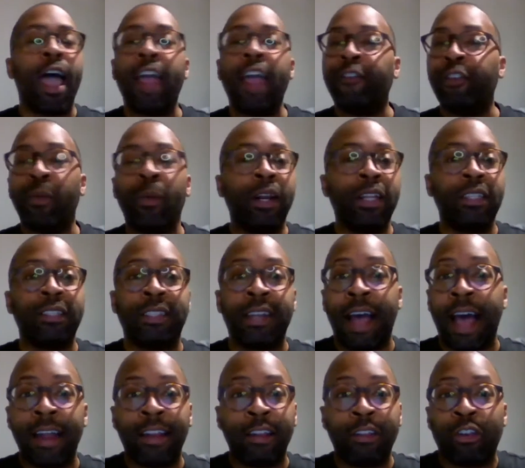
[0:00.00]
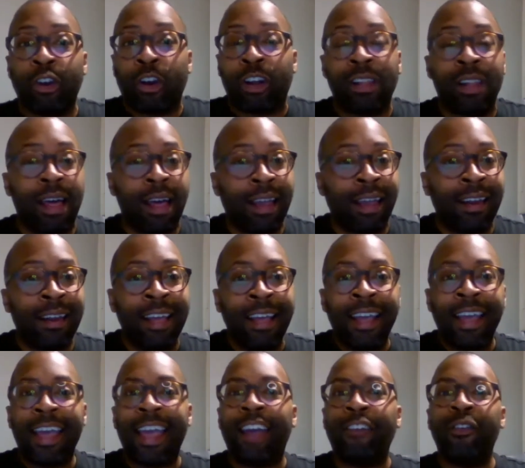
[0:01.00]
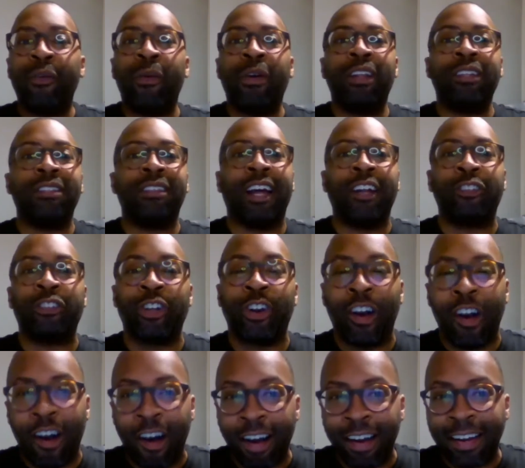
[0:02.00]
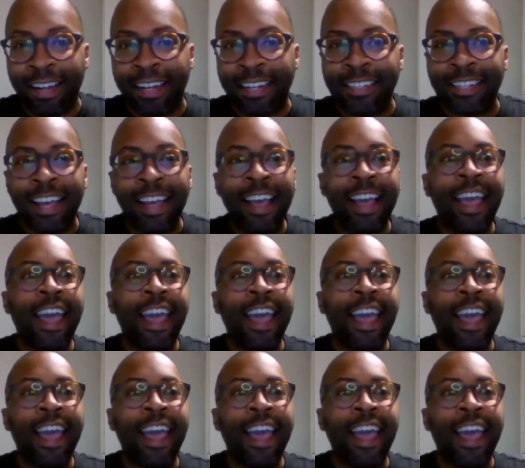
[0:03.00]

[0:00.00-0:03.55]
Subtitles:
Everyone is not your client. Everyone is not your audience.